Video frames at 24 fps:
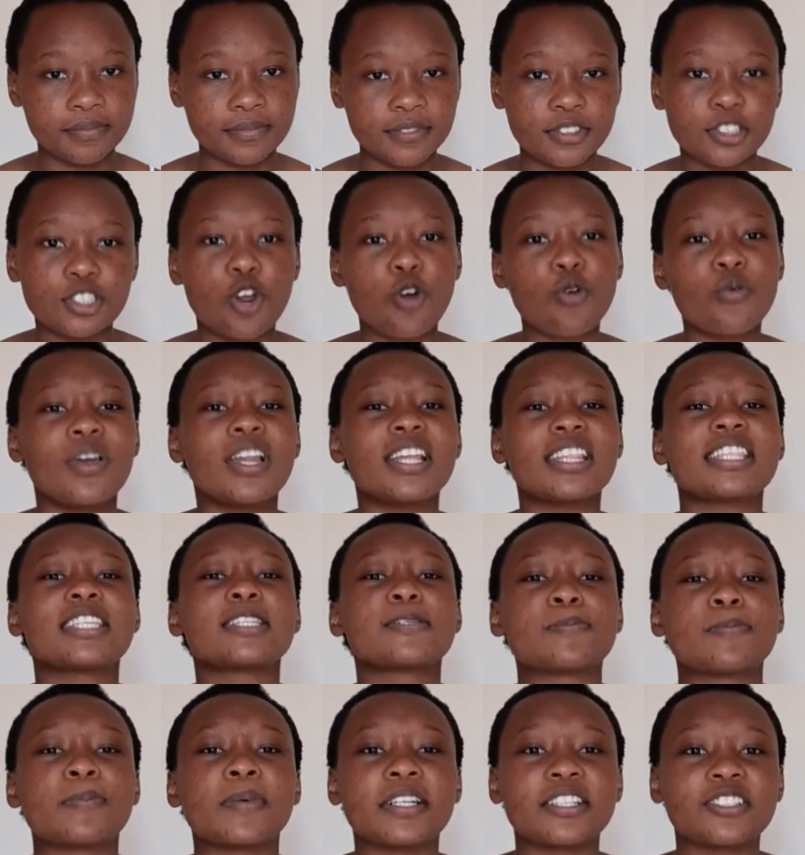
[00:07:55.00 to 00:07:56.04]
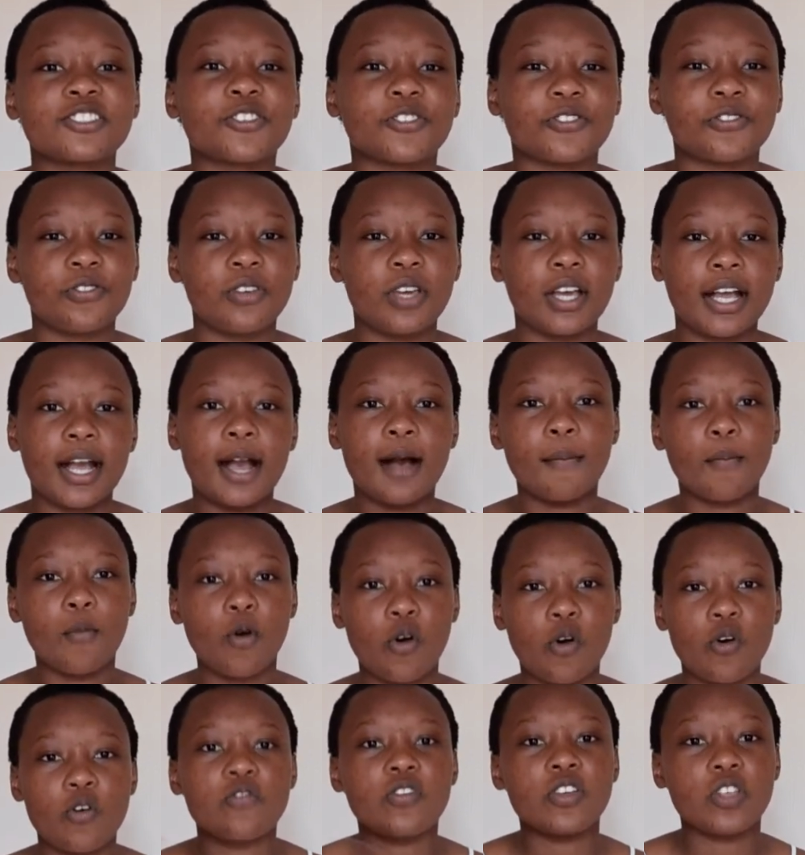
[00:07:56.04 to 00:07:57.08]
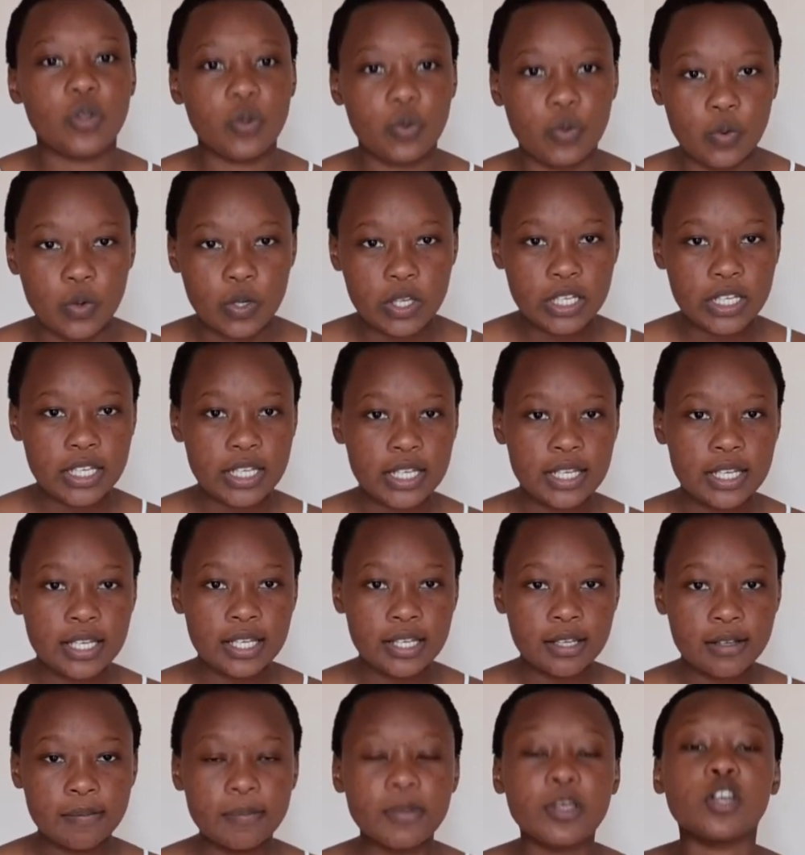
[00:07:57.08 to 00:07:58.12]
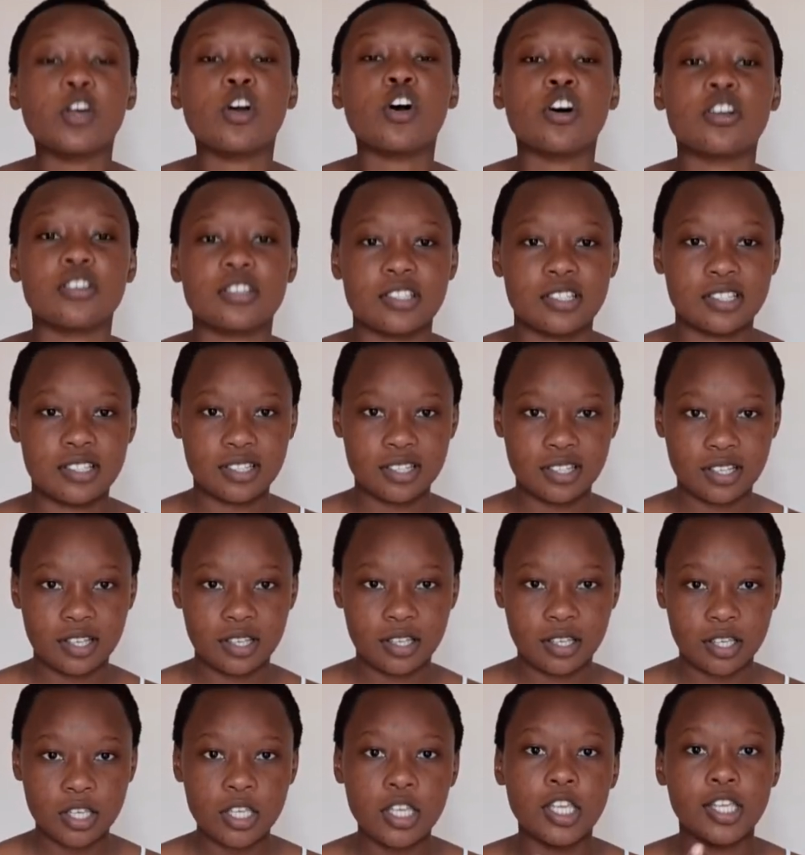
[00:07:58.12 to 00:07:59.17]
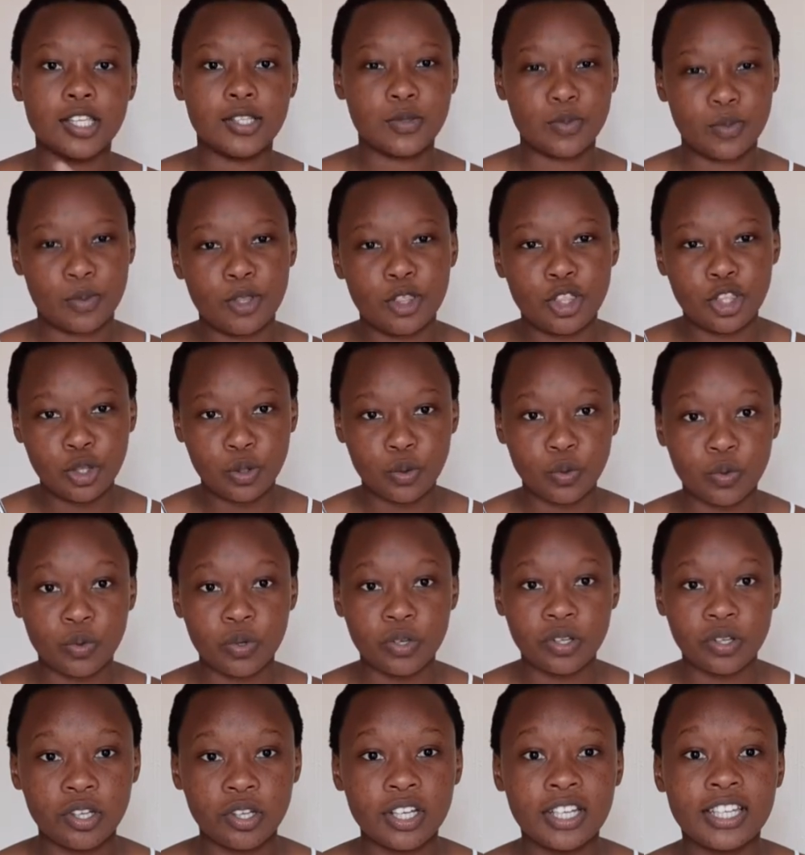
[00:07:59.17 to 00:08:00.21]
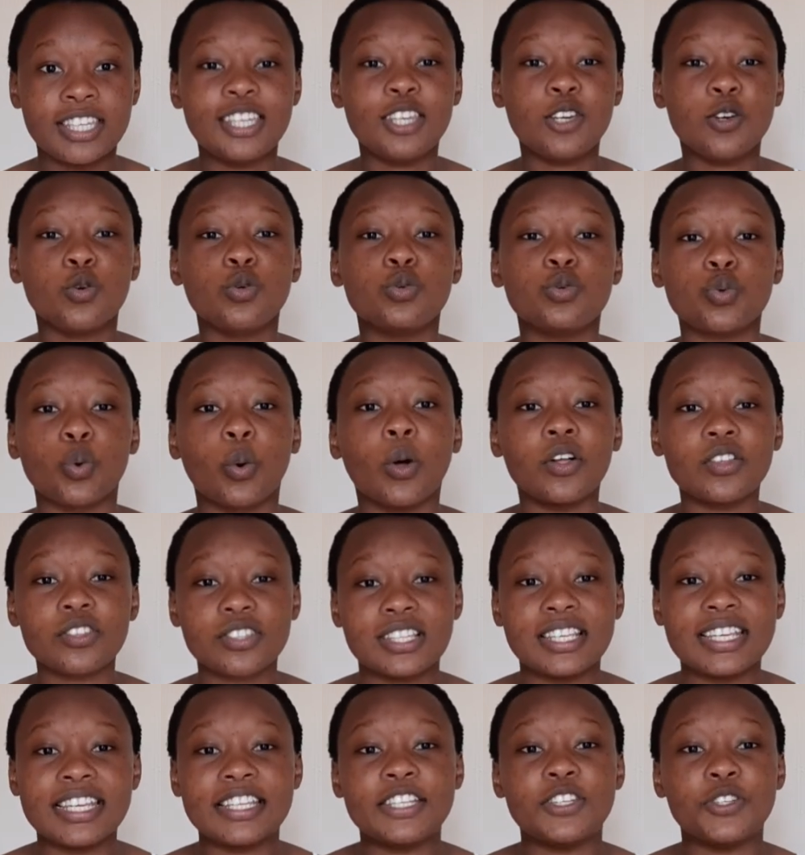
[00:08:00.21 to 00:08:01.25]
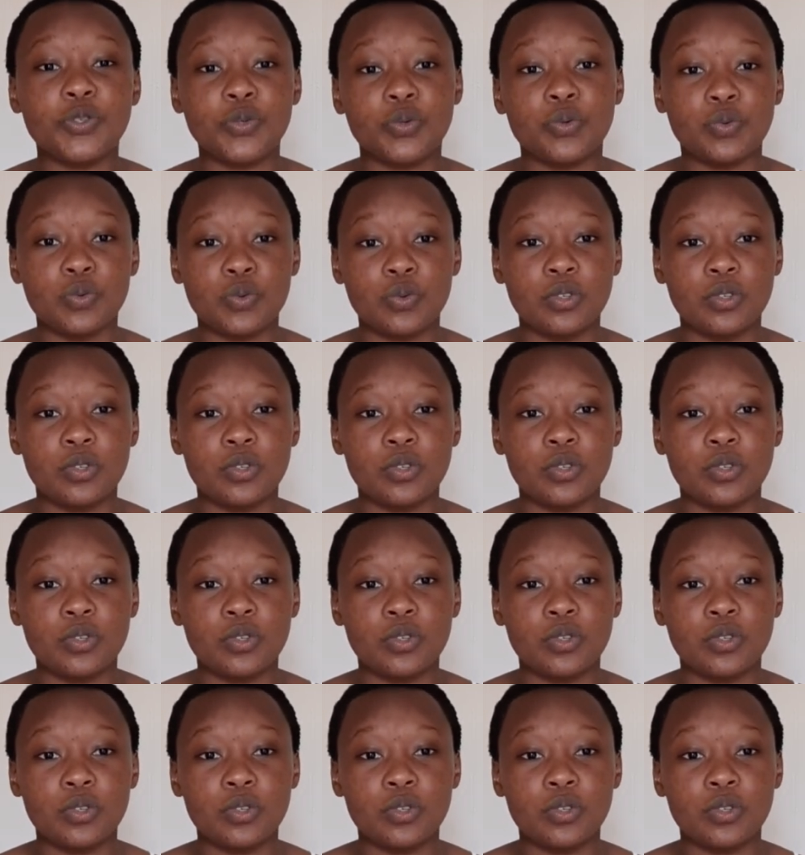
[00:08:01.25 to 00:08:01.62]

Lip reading: Don't let the spirit of fear come over you, because he is with you. He who dwells in you.